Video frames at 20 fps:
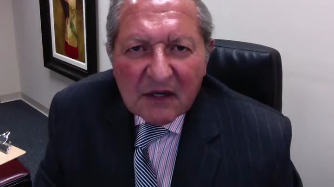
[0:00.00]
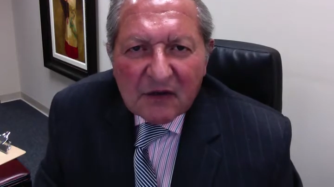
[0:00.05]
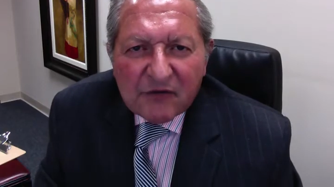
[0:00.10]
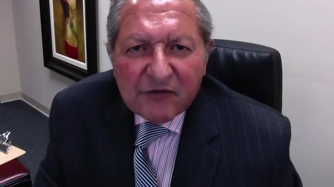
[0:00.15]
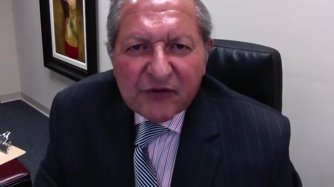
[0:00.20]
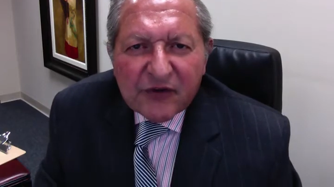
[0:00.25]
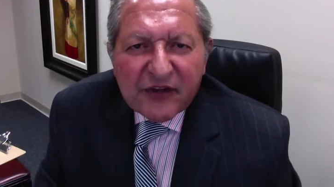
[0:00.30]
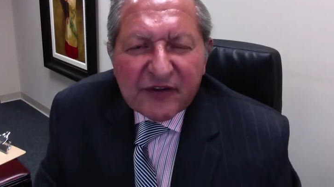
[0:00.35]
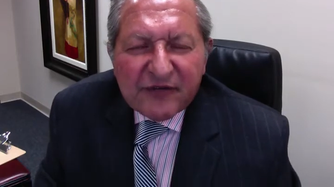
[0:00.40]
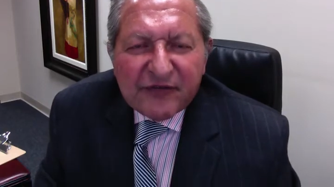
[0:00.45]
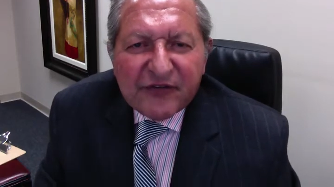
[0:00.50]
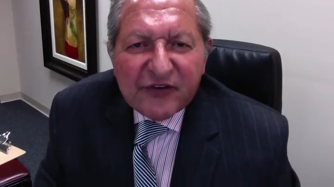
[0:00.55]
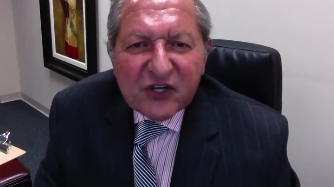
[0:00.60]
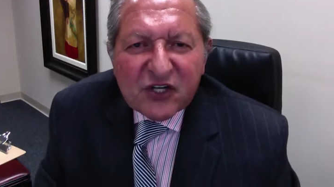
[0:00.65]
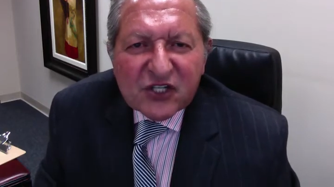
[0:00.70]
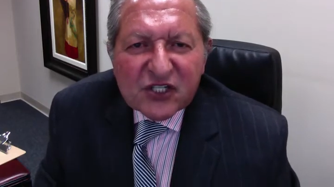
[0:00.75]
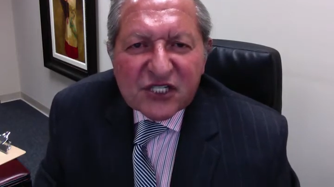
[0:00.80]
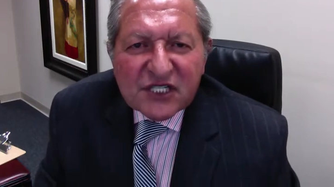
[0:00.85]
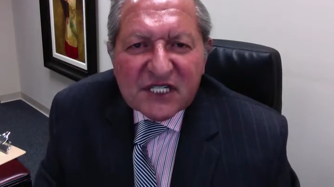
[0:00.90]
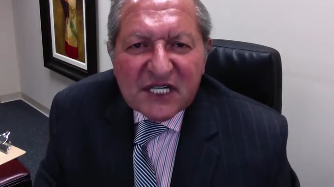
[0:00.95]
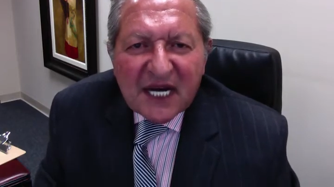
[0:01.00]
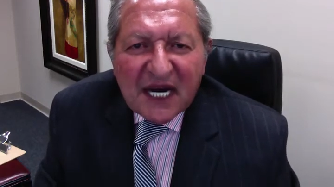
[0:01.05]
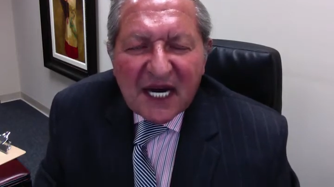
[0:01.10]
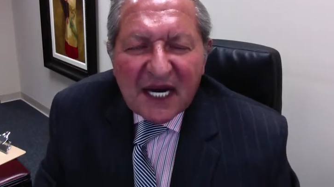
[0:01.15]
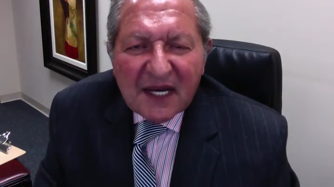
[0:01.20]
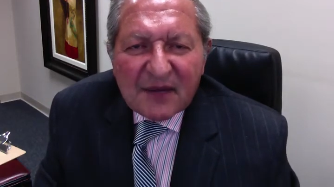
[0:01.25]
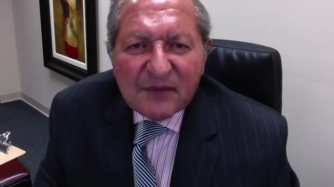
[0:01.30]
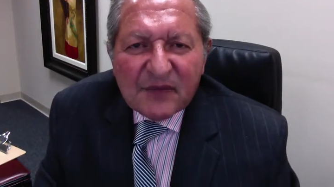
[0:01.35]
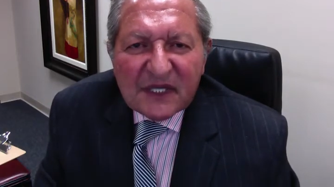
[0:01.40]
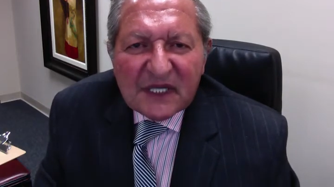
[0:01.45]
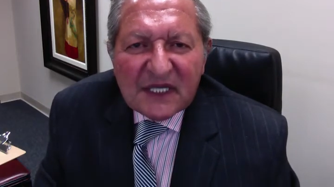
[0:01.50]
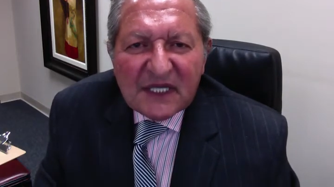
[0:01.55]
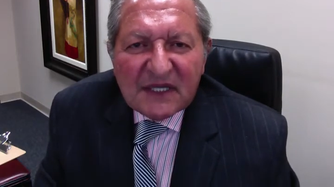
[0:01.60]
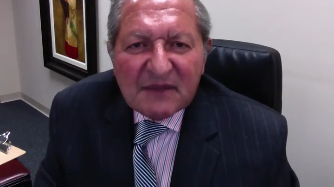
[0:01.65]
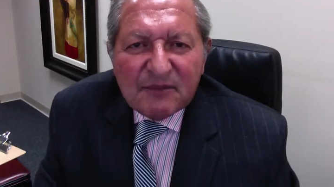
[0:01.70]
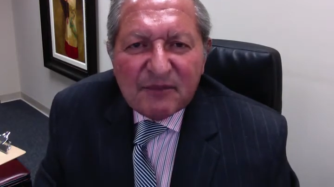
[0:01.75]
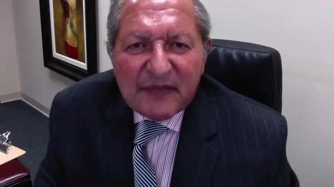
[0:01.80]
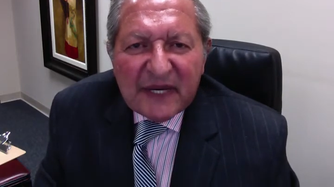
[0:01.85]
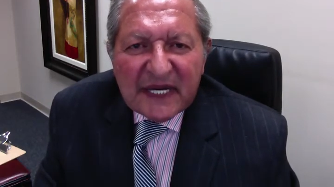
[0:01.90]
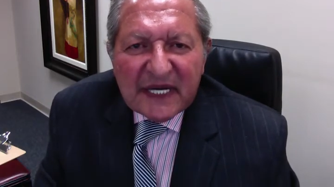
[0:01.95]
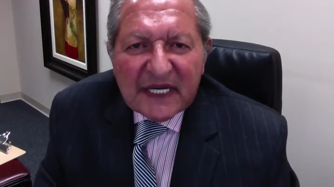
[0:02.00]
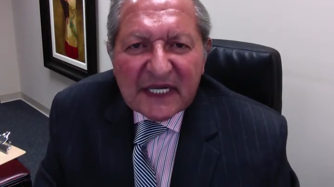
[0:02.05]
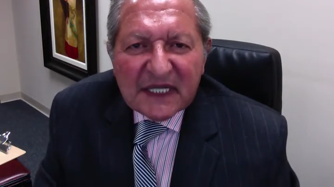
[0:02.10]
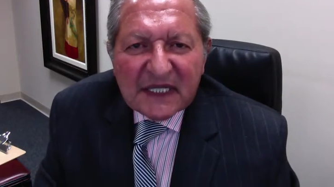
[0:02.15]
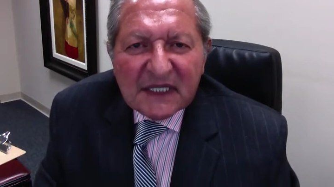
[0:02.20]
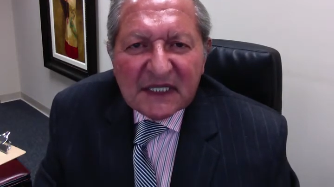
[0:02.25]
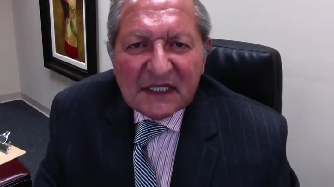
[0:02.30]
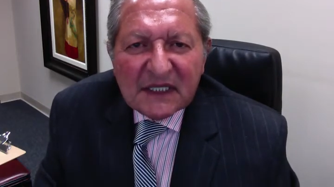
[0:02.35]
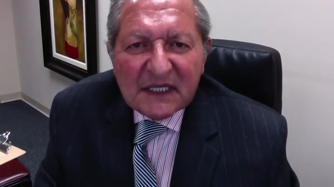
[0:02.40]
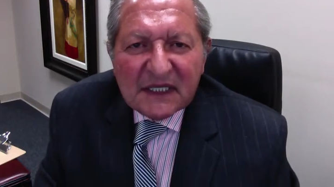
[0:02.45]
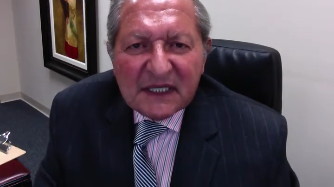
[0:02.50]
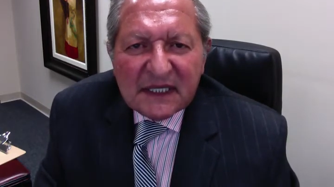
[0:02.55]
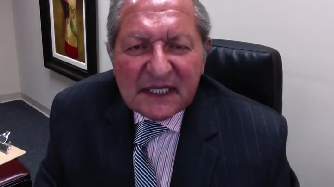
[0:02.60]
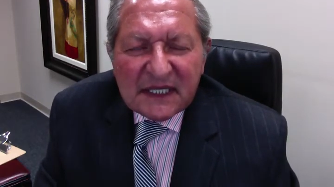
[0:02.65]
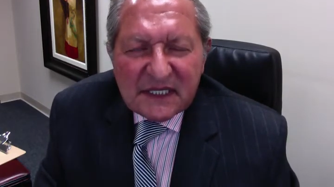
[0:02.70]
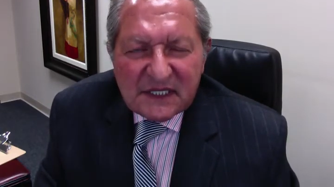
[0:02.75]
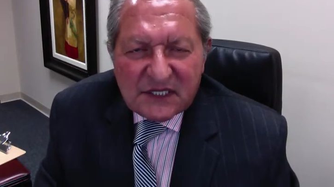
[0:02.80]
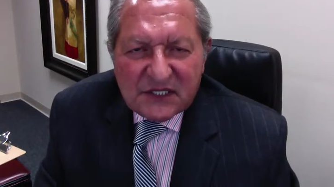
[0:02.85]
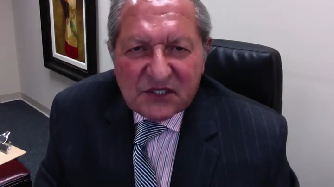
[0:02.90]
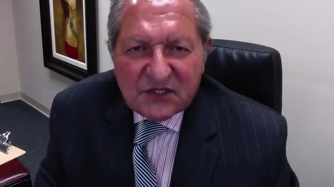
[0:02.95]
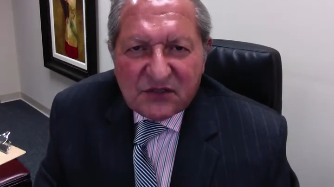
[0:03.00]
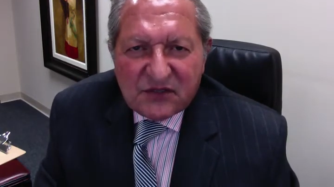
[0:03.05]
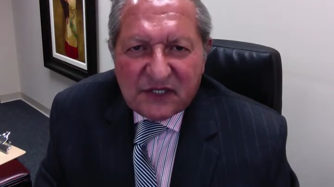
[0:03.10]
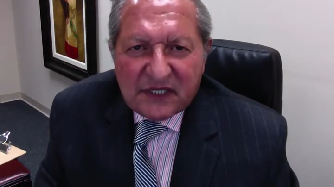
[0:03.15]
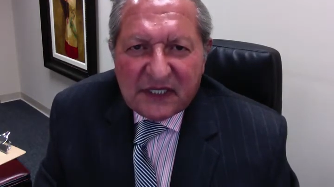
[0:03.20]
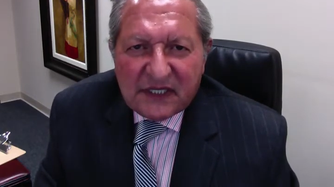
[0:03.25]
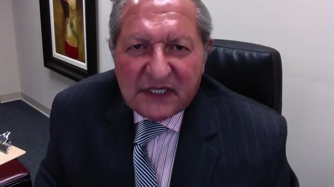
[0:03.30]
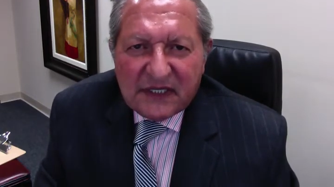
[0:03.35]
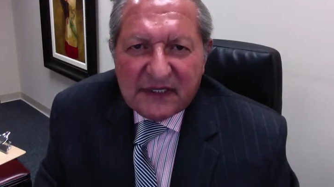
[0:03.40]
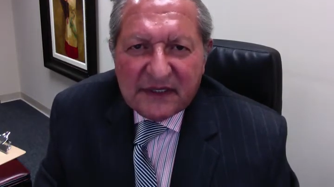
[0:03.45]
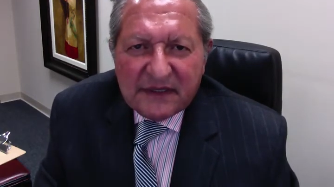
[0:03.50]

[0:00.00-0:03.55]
For the first time in medical history,